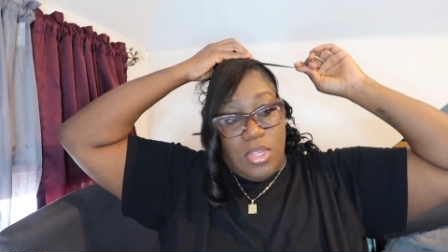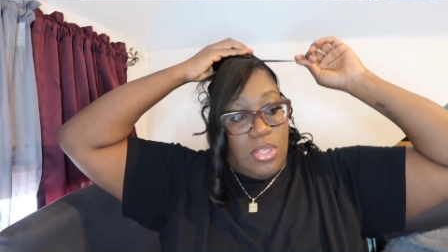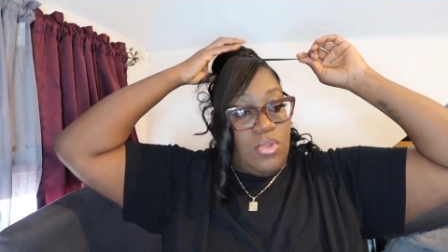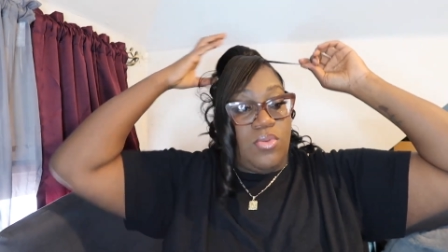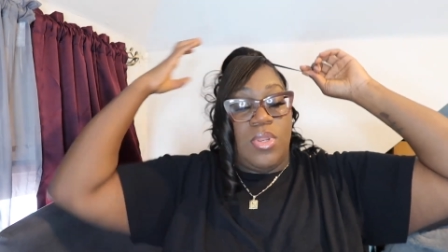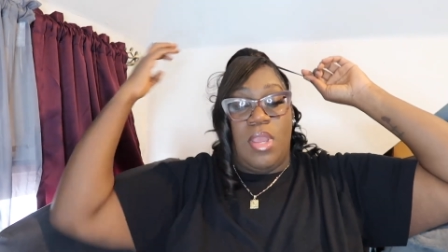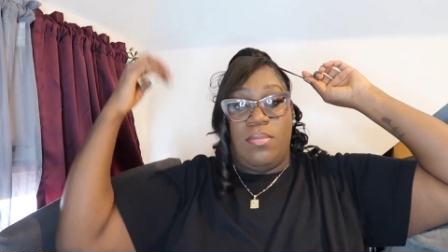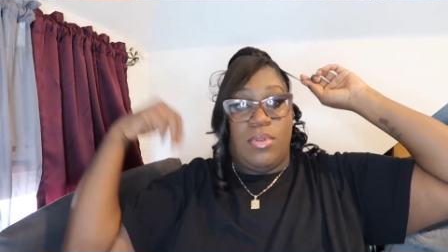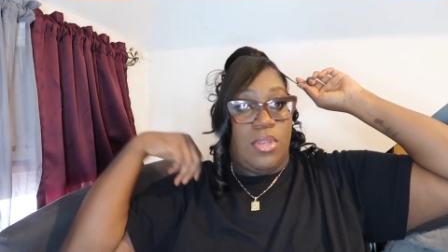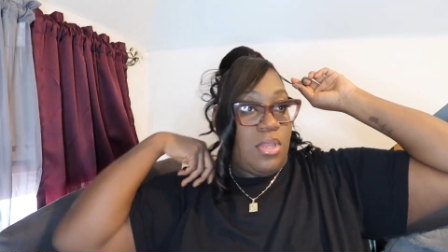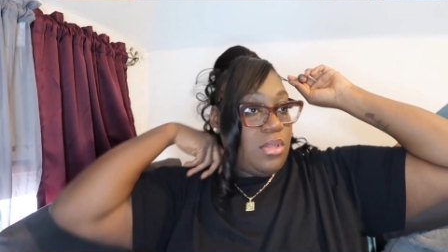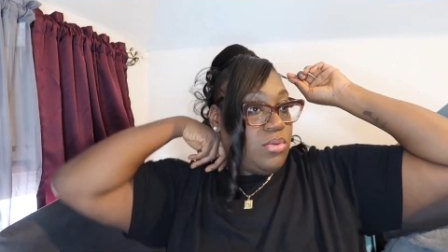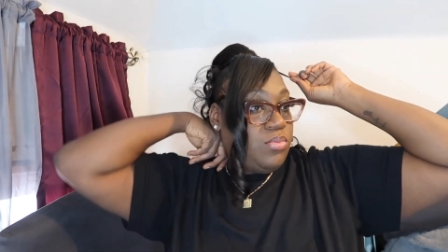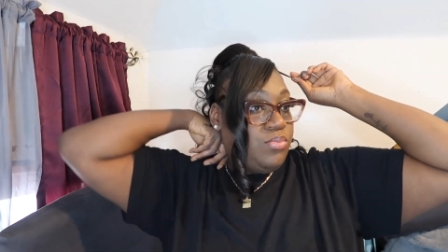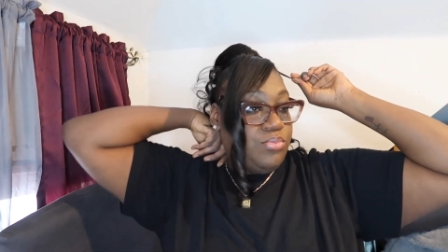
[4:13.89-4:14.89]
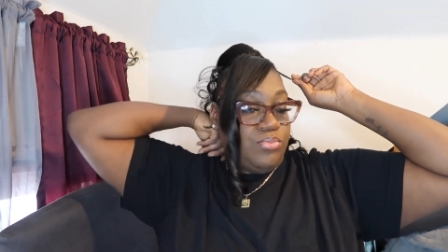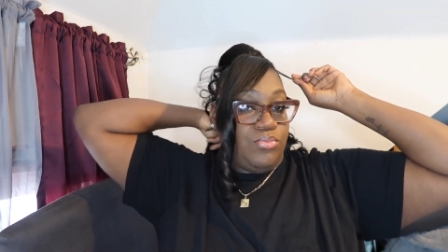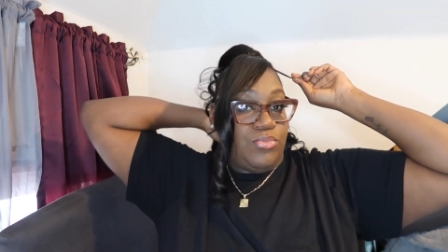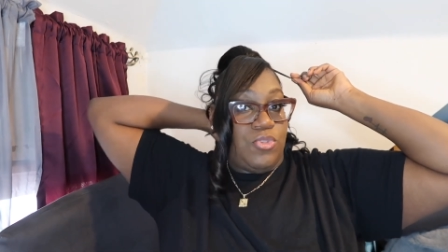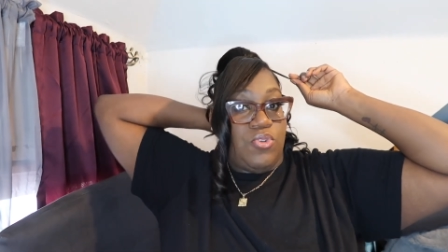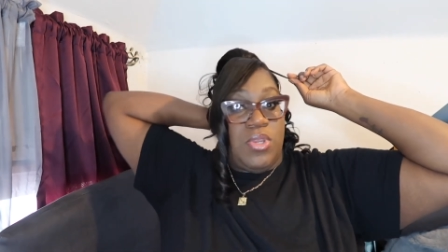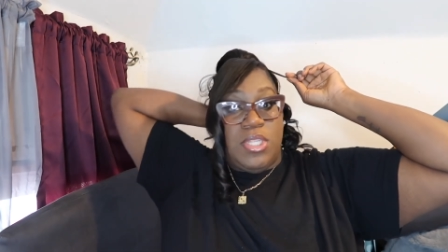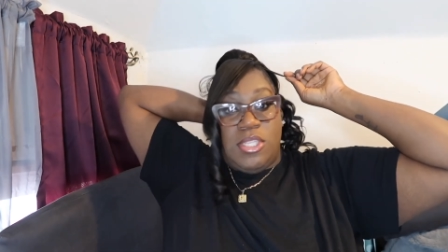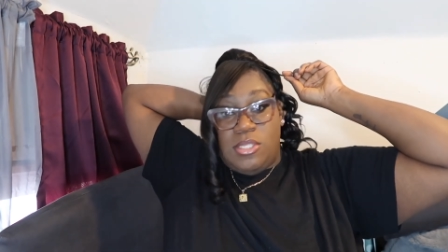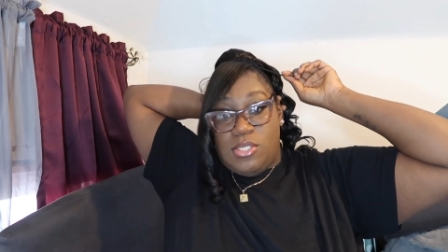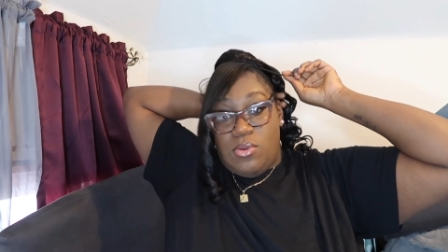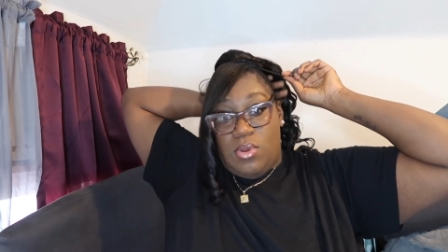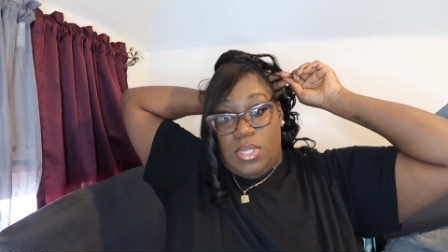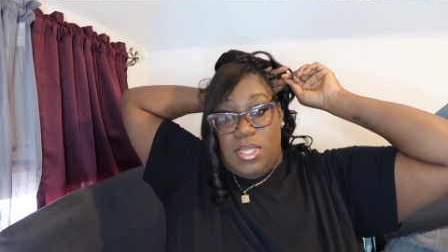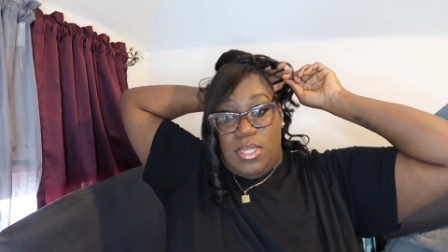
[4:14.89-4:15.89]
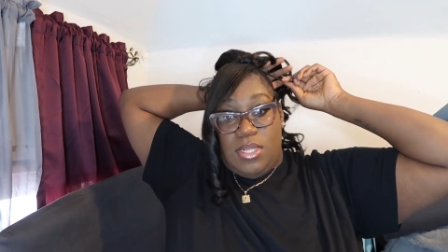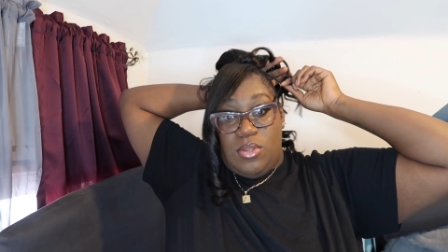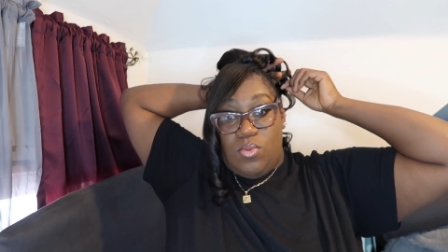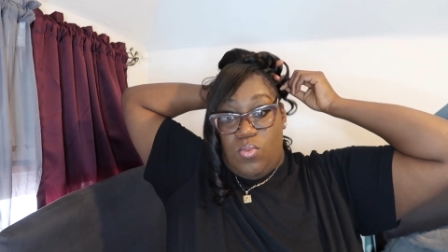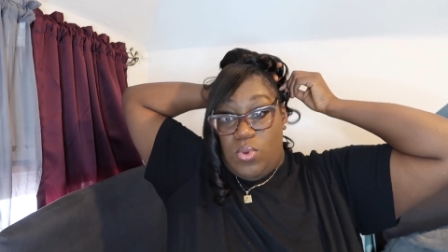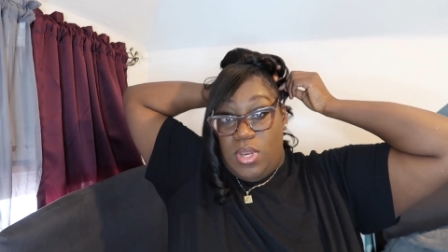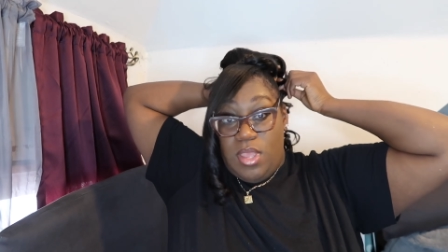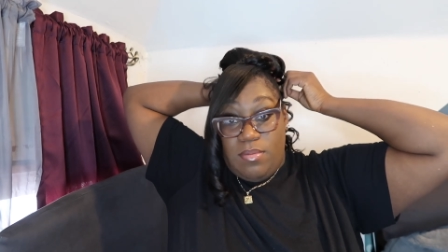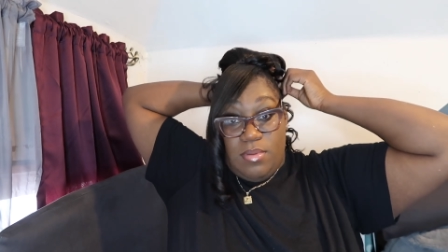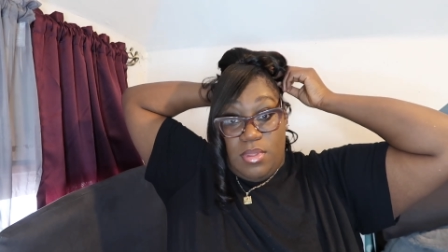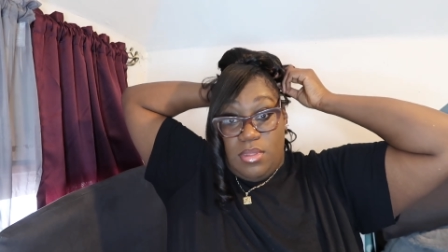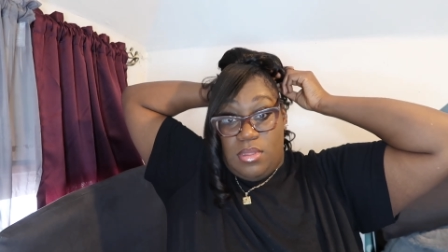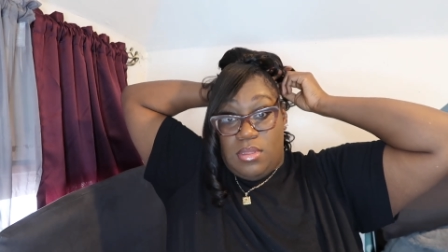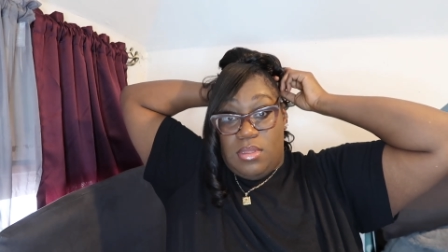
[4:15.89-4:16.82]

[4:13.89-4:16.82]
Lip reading: You never know. You get to talking, whatever.